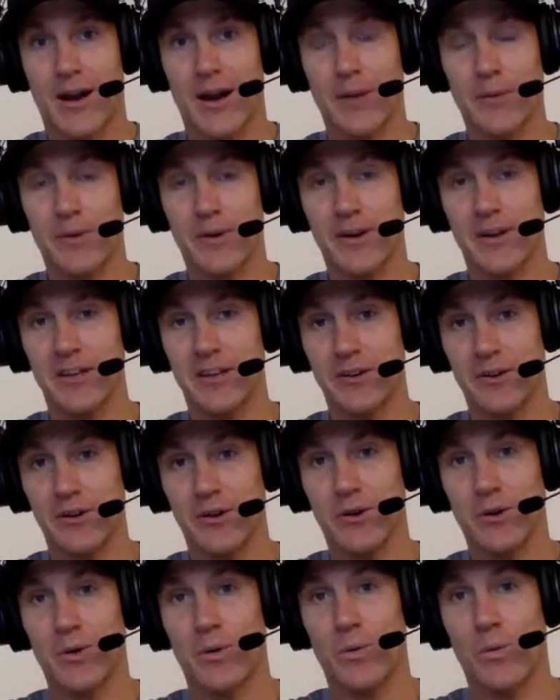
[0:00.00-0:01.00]
I want to
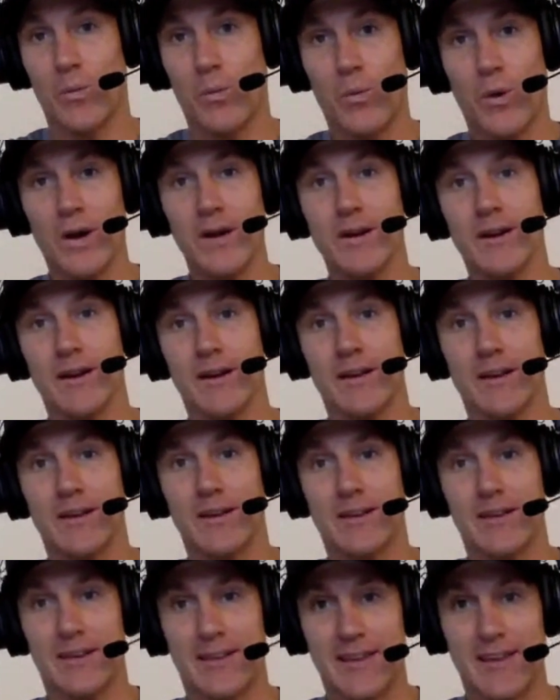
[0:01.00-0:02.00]
hear what
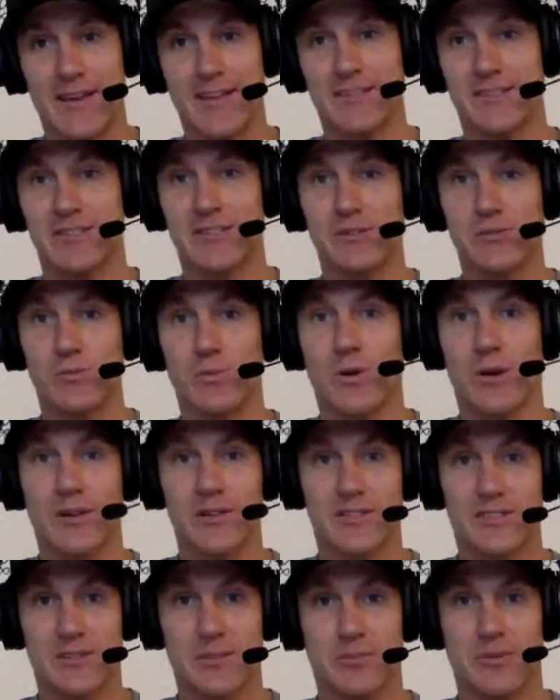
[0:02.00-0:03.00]
guest you want
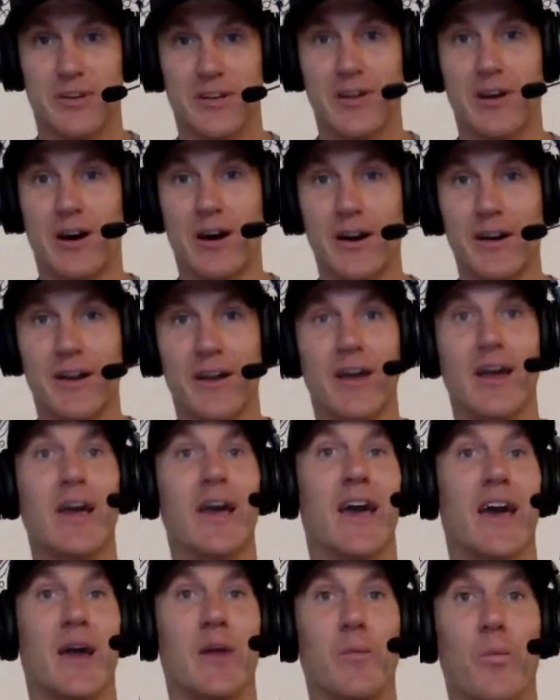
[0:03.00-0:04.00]
us to bring on
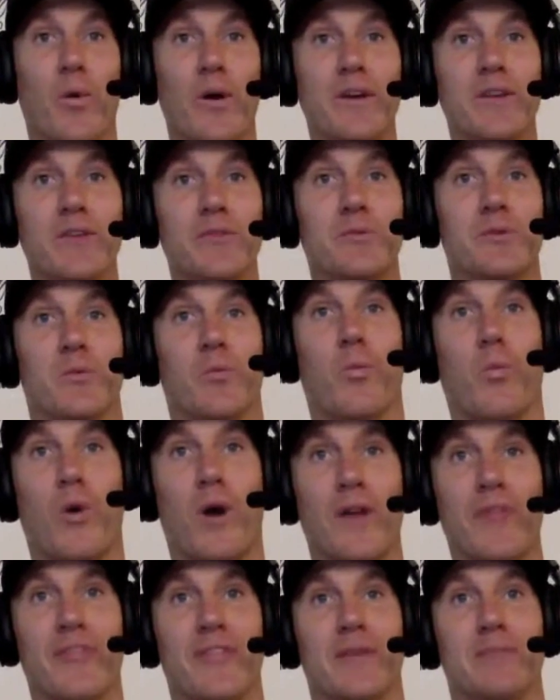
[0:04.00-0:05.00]
and what you would
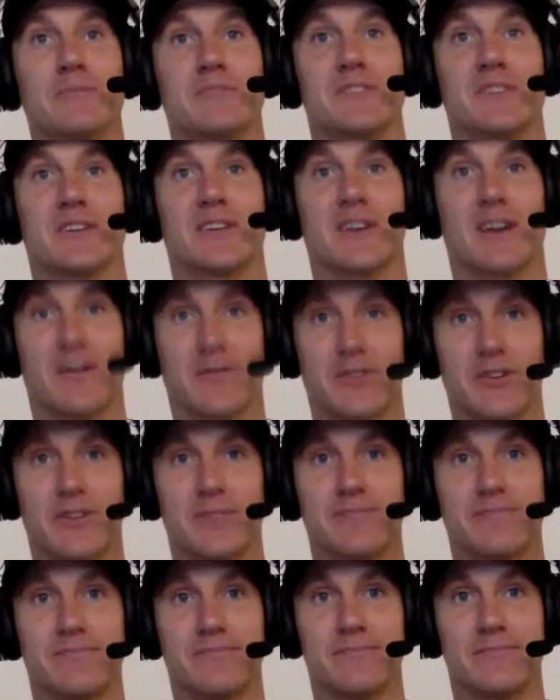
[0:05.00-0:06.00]
want them to cover.
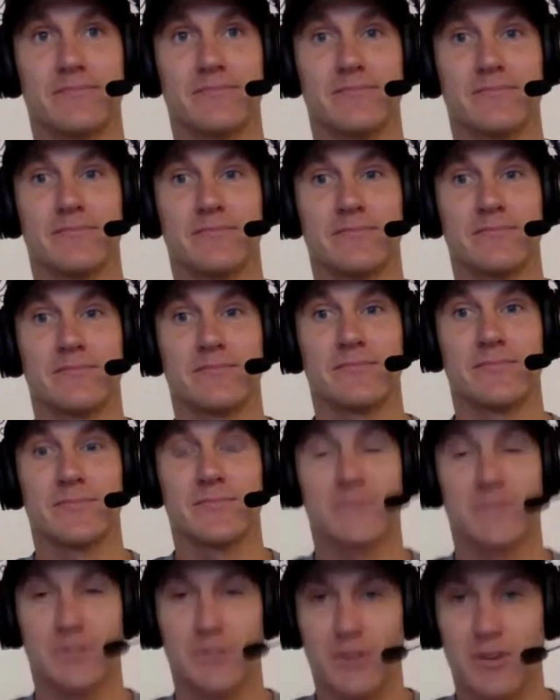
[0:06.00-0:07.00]

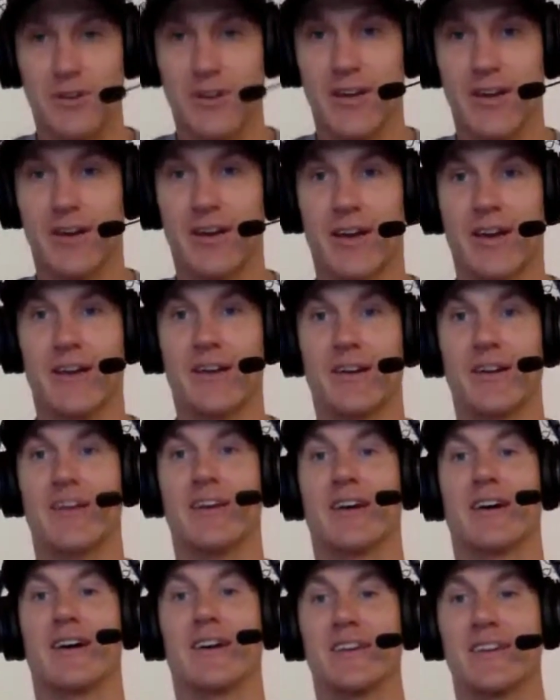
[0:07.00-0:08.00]
So go ahead and
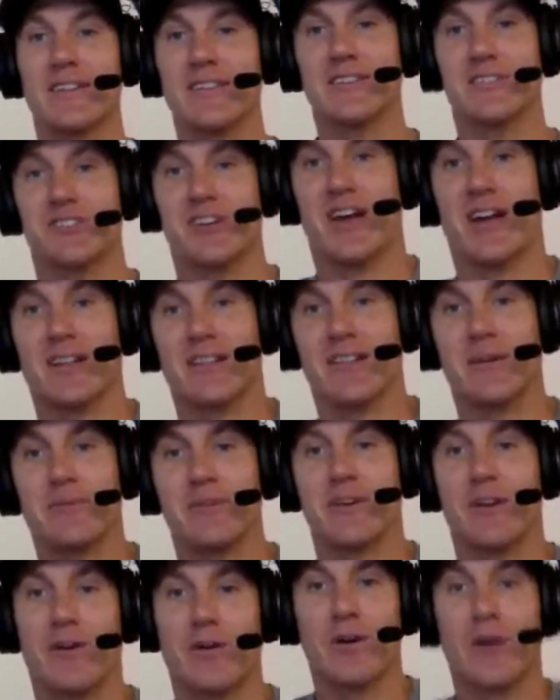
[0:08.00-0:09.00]
in the chat, let
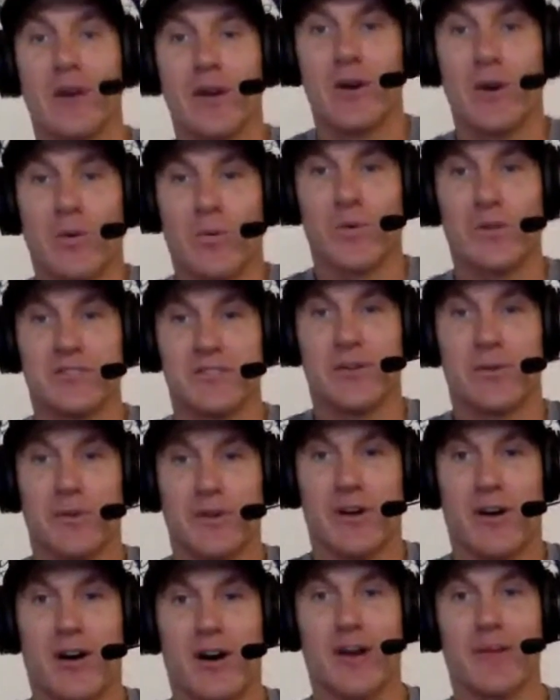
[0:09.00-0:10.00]
me know what's
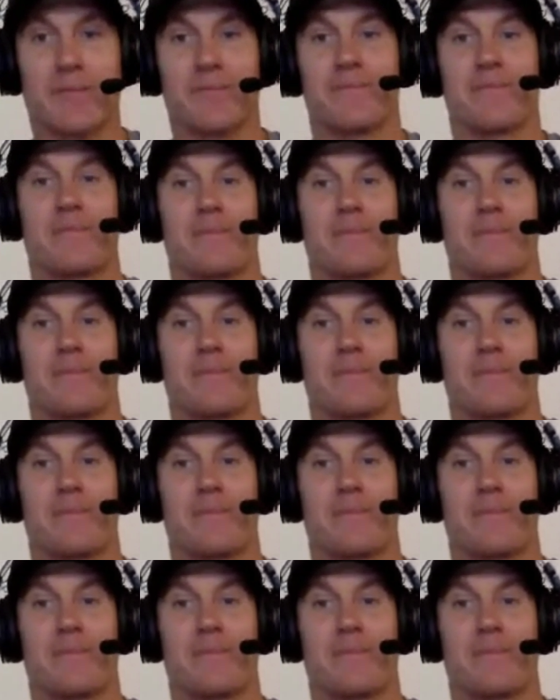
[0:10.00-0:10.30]
going on.